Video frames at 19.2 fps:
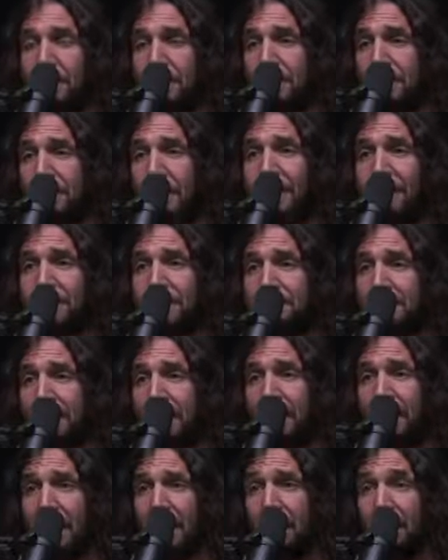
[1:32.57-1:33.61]
Either I'm not using
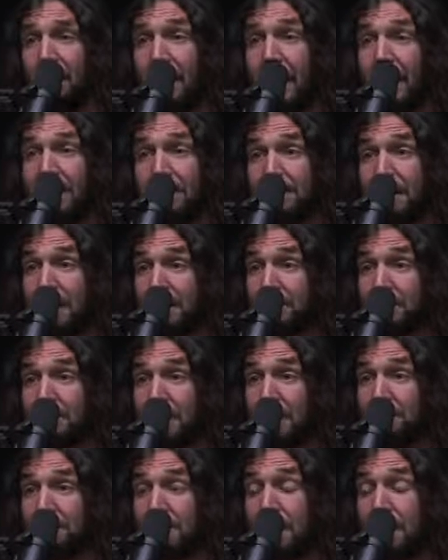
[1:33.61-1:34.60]
it enough, and I do that sometimes.